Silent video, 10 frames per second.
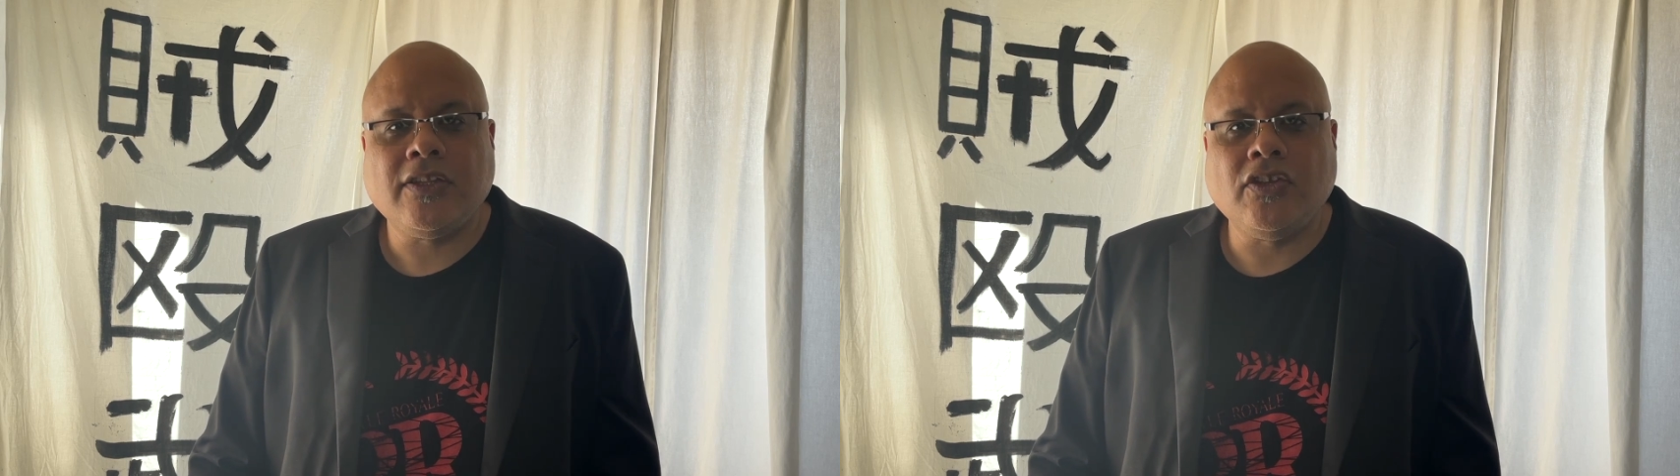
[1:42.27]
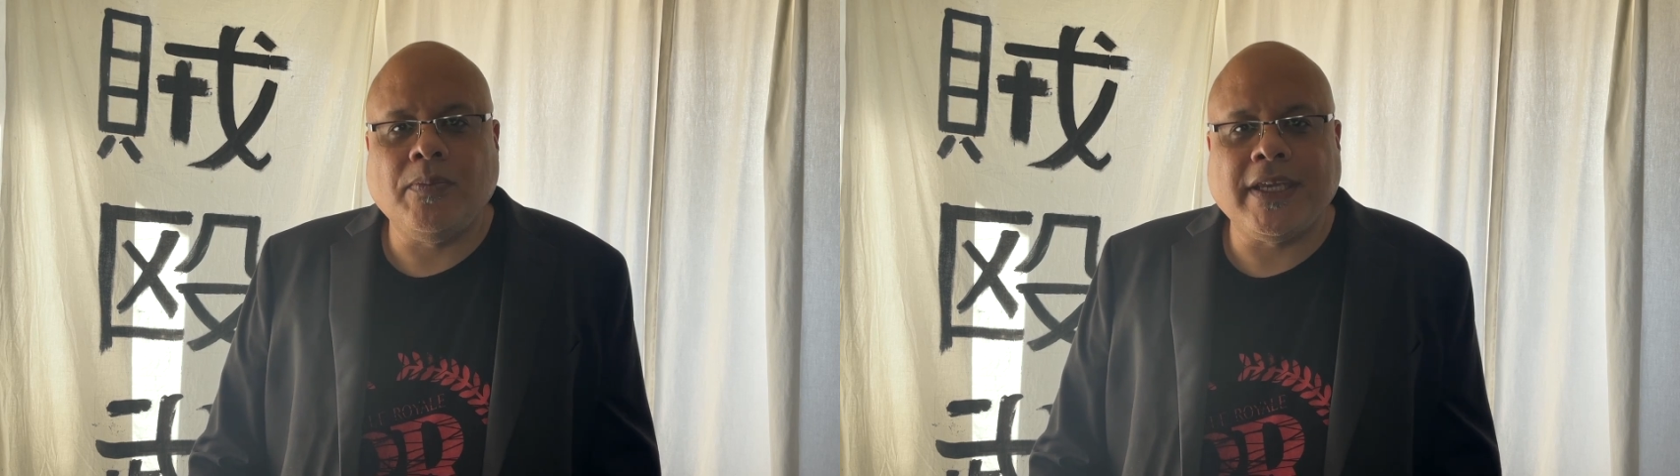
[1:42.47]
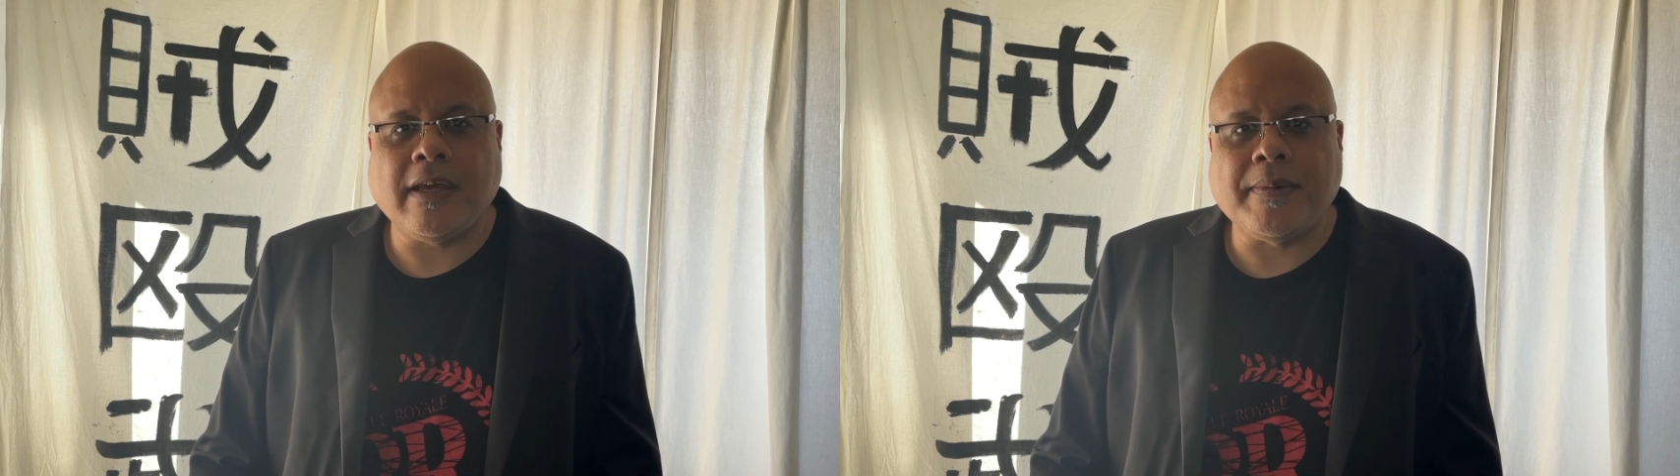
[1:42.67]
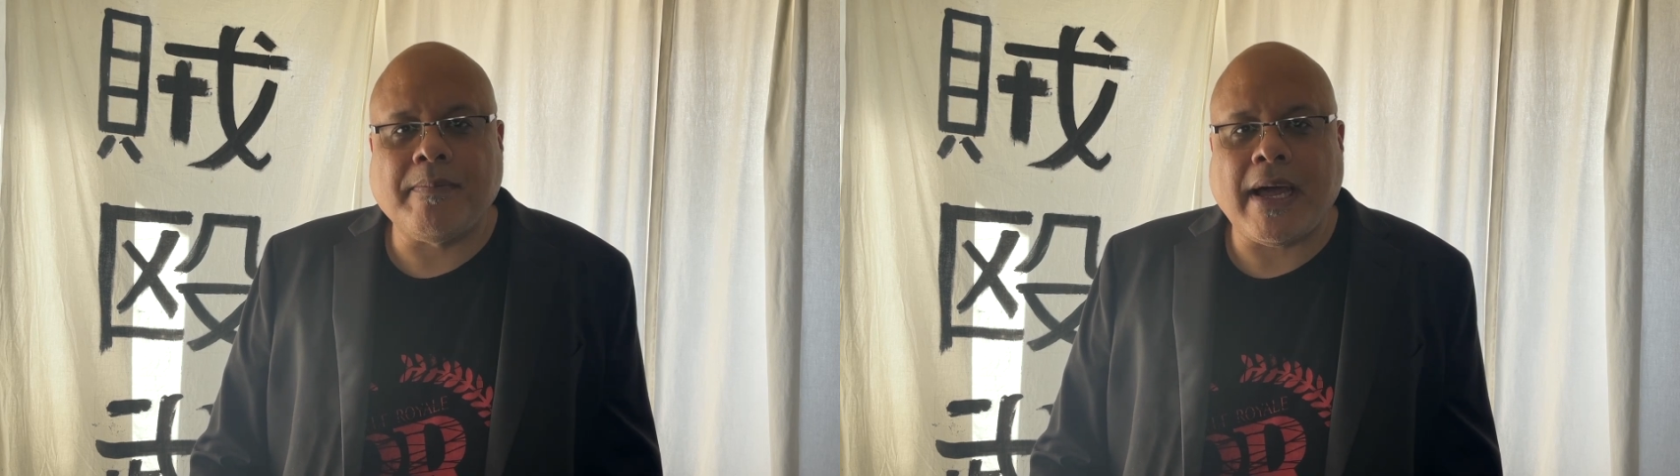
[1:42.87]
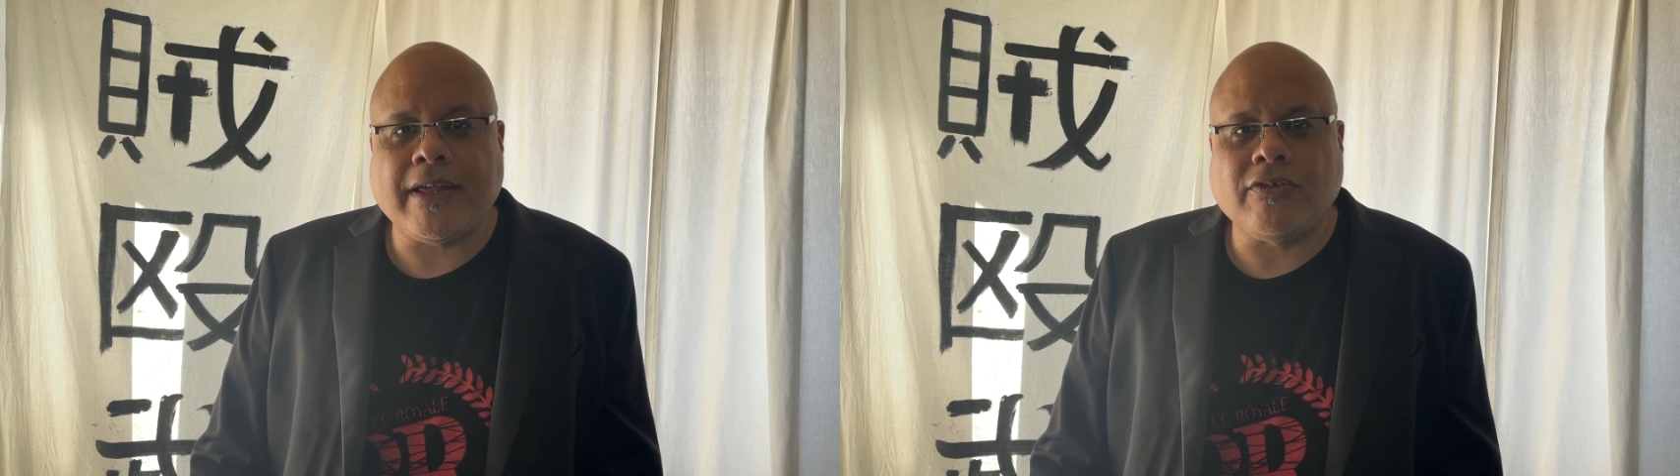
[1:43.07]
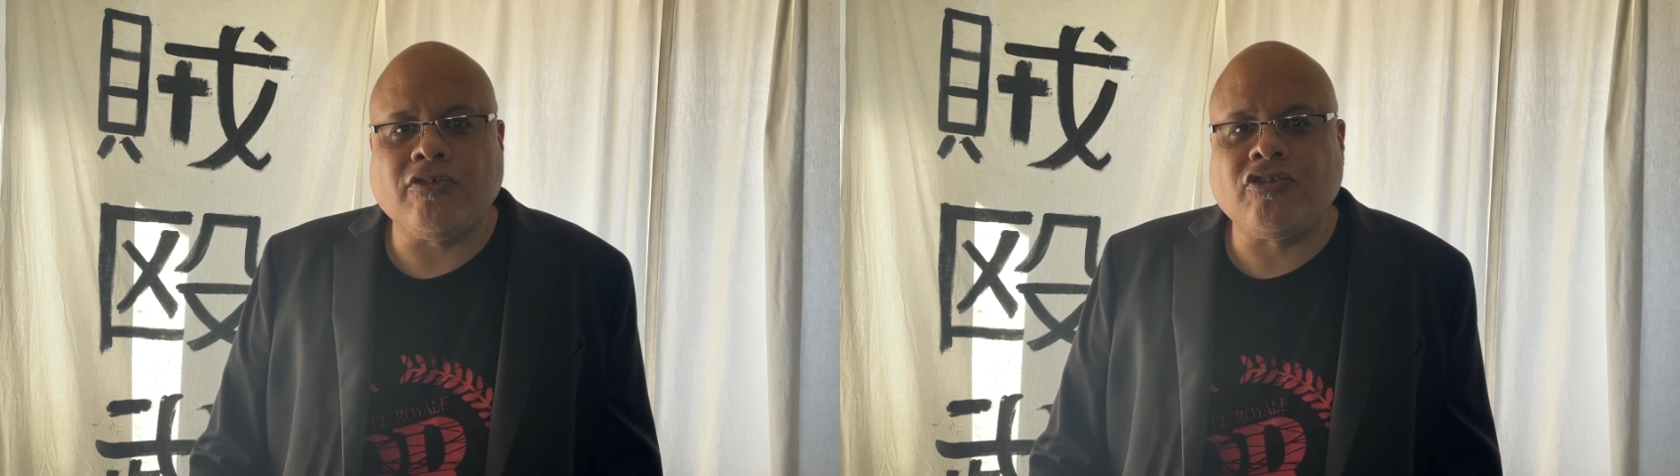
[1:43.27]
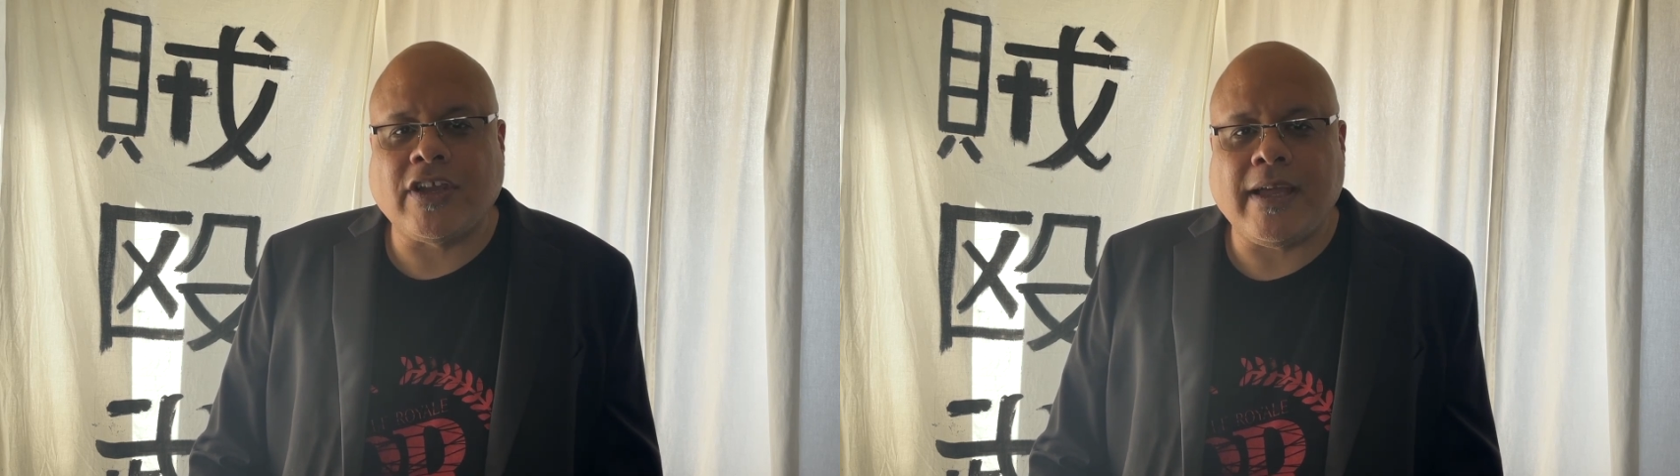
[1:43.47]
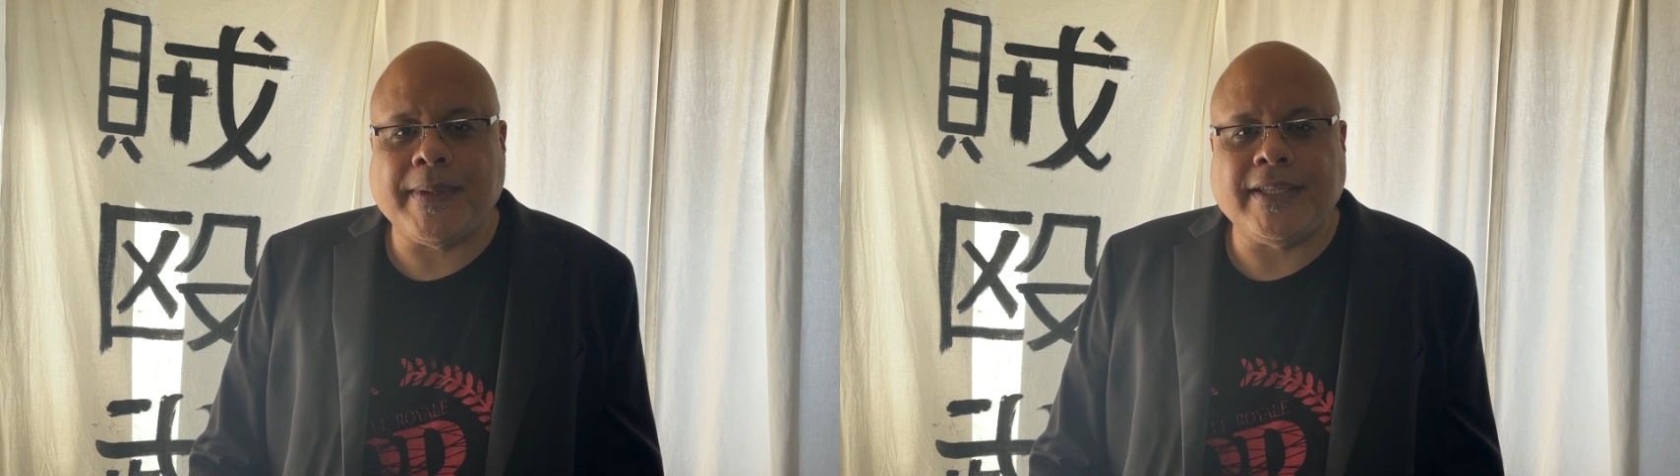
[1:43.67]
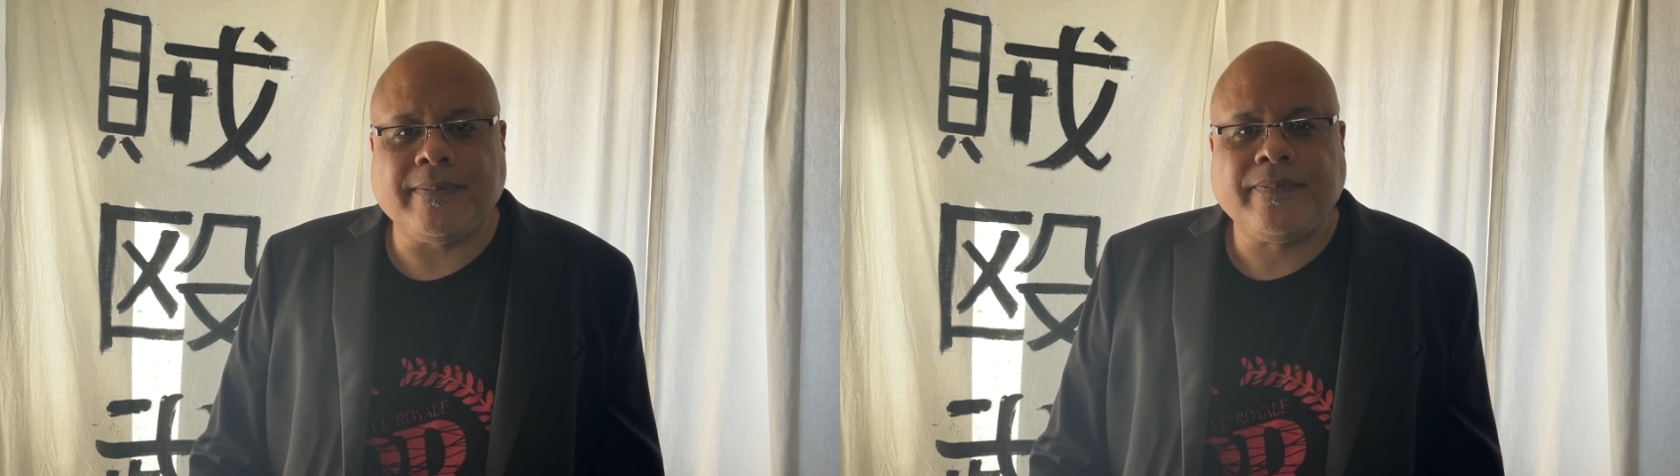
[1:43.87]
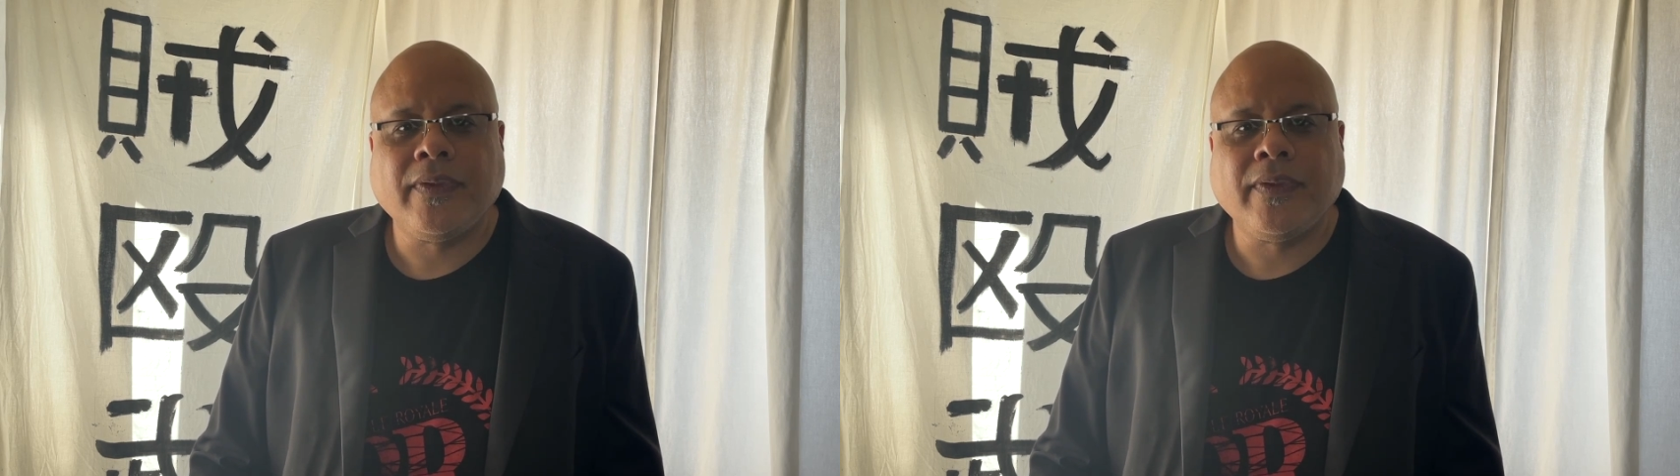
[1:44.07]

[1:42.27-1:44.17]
you become a modern shaman,